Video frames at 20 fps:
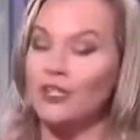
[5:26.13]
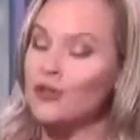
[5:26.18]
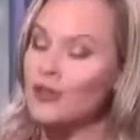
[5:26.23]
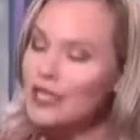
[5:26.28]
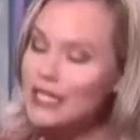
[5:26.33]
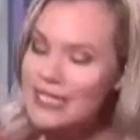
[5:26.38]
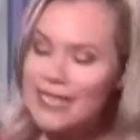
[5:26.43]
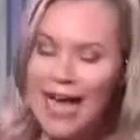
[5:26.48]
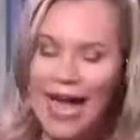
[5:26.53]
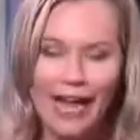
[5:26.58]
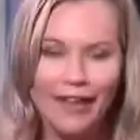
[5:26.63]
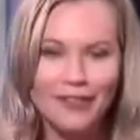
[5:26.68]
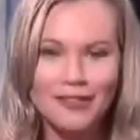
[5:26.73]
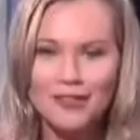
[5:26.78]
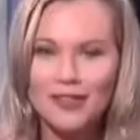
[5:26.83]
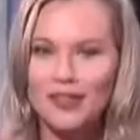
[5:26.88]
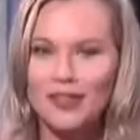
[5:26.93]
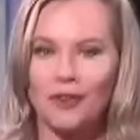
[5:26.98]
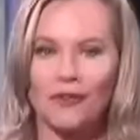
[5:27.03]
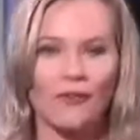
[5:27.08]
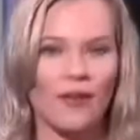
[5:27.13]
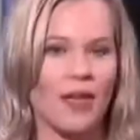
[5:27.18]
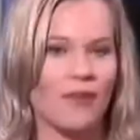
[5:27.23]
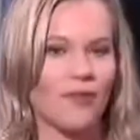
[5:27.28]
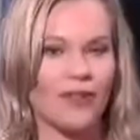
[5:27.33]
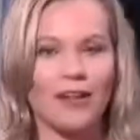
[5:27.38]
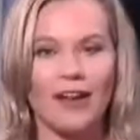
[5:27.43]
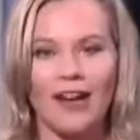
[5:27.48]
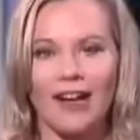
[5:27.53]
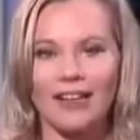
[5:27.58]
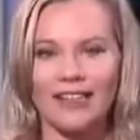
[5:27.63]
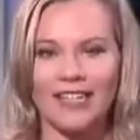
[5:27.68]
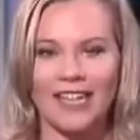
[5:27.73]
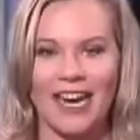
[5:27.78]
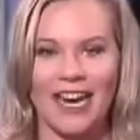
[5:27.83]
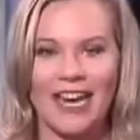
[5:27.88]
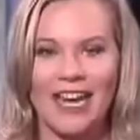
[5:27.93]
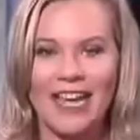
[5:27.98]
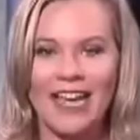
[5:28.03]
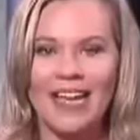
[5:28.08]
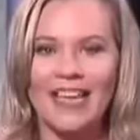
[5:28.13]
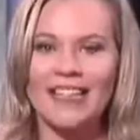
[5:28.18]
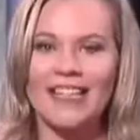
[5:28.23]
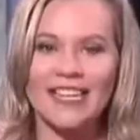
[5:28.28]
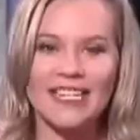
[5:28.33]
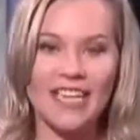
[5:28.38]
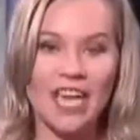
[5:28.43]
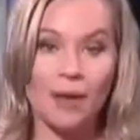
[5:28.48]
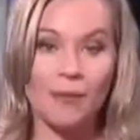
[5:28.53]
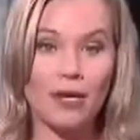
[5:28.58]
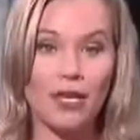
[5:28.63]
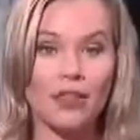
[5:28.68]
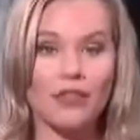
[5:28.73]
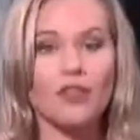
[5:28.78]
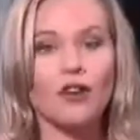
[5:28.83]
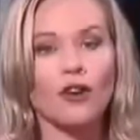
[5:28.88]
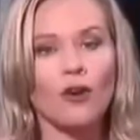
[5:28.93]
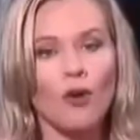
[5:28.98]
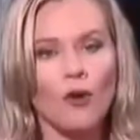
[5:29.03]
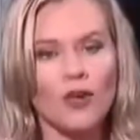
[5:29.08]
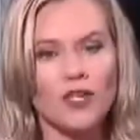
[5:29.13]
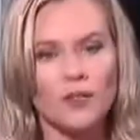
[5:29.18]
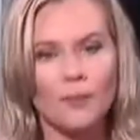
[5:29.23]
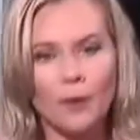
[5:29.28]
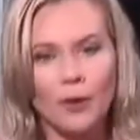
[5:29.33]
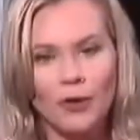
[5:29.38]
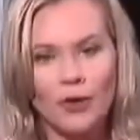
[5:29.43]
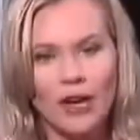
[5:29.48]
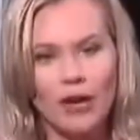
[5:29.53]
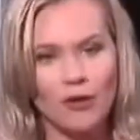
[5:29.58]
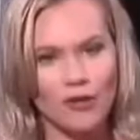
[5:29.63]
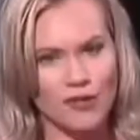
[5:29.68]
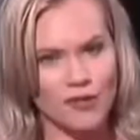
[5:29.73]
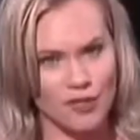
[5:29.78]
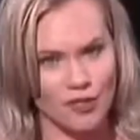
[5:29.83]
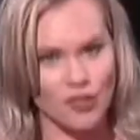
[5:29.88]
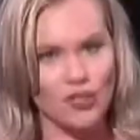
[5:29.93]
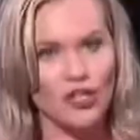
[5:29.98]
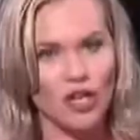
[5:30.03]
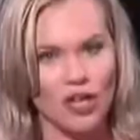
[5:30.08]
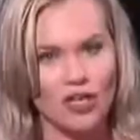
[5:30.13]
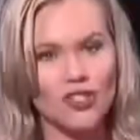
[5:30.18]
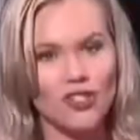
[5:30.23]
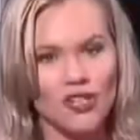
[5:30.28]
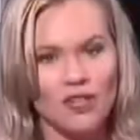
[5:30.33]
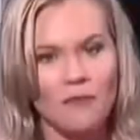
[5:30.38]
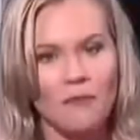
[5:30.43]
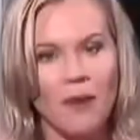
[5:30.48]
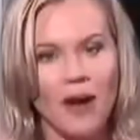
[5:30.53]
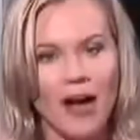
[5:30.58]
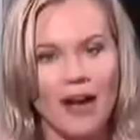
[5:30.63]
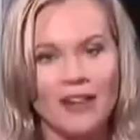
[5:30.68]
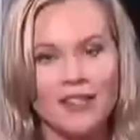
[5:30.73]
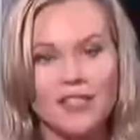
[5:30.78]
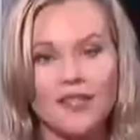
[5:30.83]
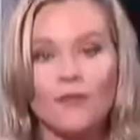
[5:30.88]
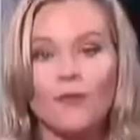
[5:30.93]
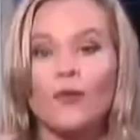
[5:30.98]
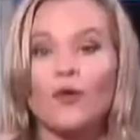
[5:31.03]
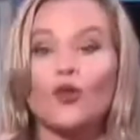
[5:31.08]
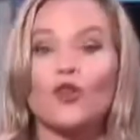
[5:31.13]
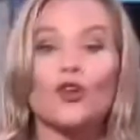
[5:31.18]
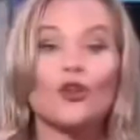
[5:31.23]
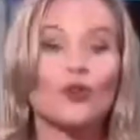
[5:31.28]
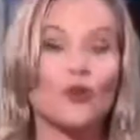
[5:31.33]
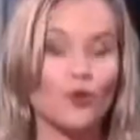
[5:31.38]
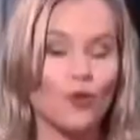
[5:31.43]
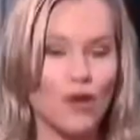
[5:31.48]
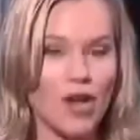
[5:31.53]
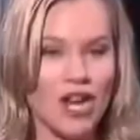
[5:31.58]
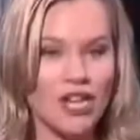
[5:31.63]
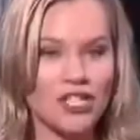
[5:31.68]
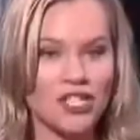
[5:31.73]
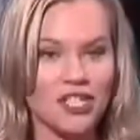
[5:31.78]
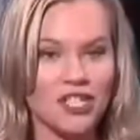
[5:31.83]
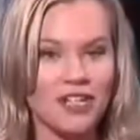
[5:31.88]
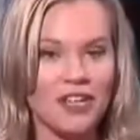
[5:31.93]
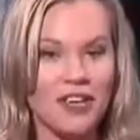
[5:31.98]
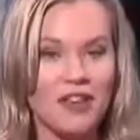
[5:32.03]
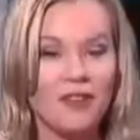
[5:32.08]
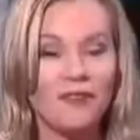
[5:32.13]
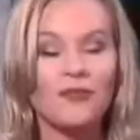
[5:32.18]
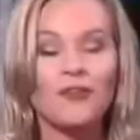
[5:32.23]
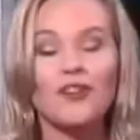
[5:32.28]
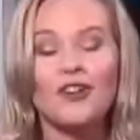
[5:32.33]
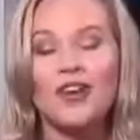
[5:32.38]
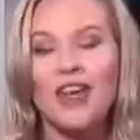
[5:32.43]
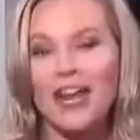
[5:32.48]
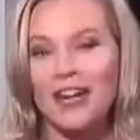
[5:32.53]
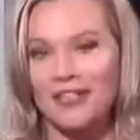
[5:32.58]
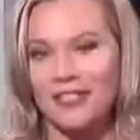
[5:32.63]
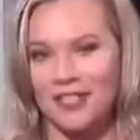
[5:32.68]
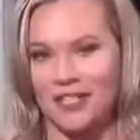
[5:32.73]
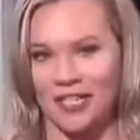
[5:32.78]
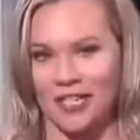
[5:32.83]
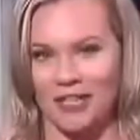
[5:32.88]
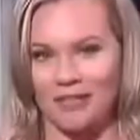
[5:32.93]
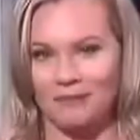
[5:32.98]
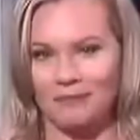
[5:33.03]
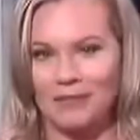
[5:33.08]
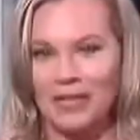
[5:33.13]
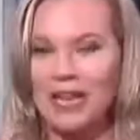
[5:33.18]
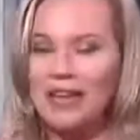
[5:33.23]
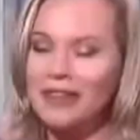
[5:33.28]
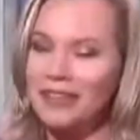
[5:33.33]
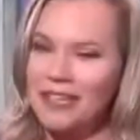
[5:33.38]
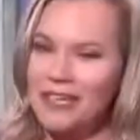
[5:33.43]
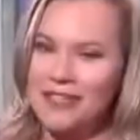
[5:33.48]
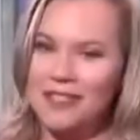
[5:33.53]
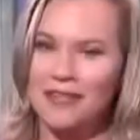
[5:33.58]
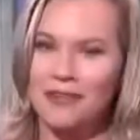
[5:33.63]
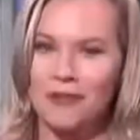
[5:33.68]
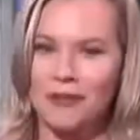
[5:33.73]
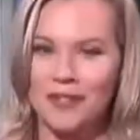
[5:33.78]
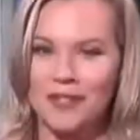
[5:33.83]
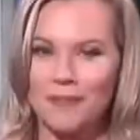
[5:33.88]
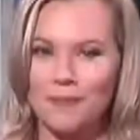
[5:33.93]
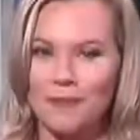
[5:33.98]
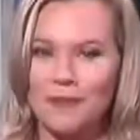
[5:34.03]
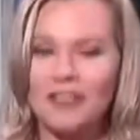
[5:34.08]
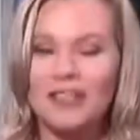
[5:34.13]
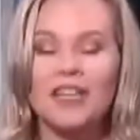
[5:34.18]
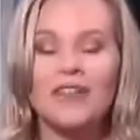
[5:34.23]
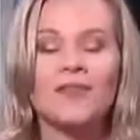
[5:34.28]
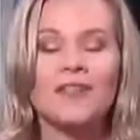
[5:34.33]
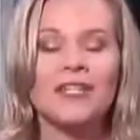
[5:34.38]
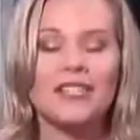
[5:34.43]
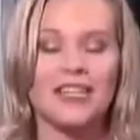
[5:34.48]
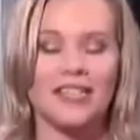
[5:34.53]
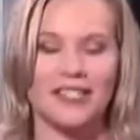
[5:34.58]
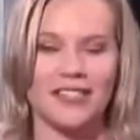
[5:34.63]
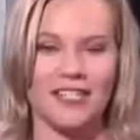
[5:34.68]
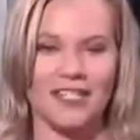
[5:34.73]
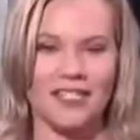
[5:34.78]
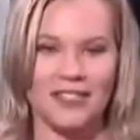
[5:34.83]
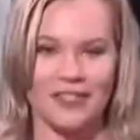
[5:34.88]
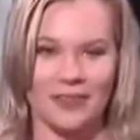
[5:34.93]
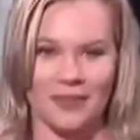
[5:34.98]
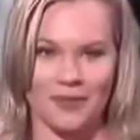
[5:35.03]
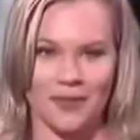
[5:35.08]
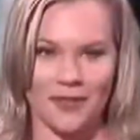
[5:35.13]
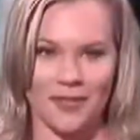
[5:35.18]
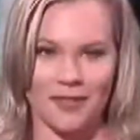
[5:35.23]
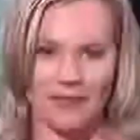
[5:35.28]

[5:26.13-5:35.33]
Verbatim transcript: You can tell it's their favorite holiday. They tell me they're going to put out a suggestion box for their creation for next year. Lacey Crisp, Cleveland 19 News.